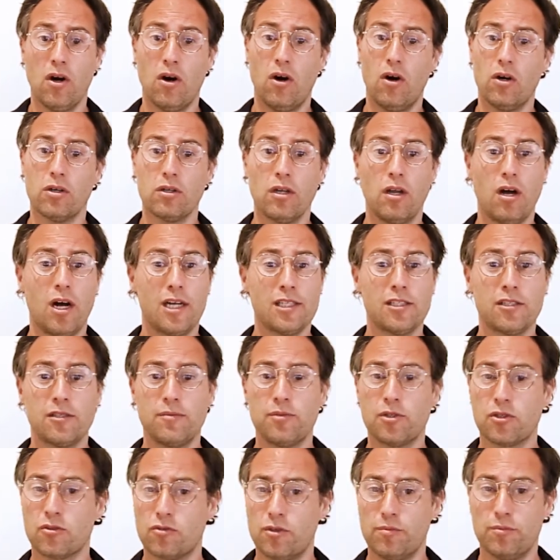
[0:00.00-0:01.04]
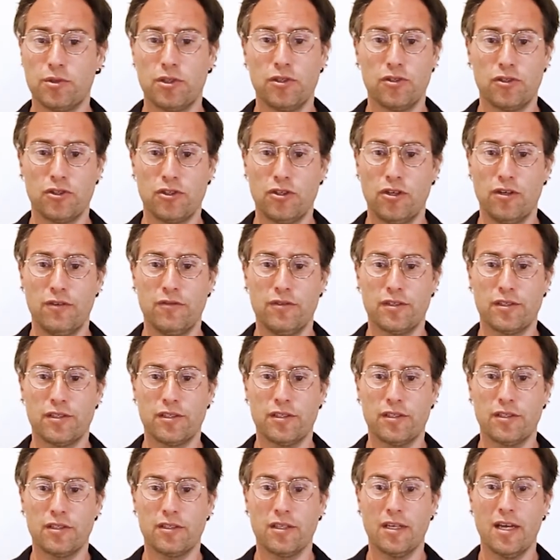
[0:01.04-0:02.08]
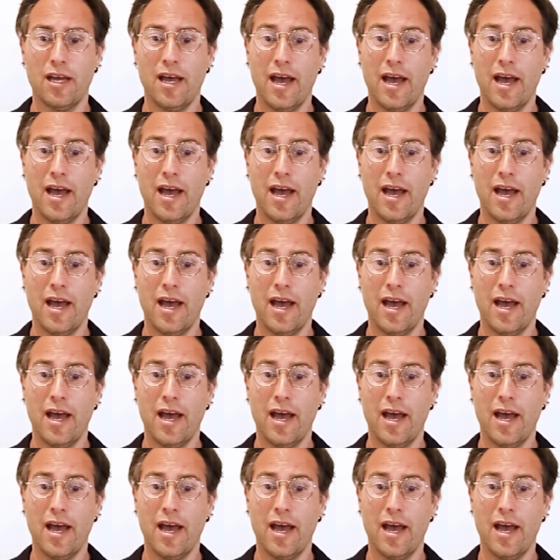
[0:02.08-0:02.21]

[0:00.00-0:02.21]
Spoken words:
online subscription services,